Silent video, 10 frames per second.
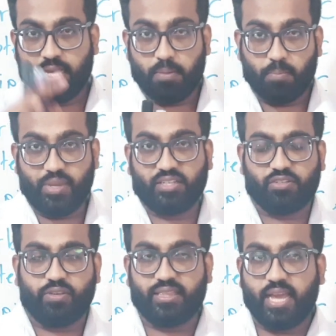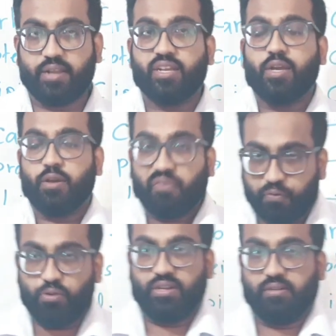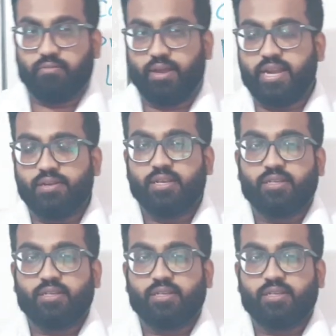mixed with that food, right?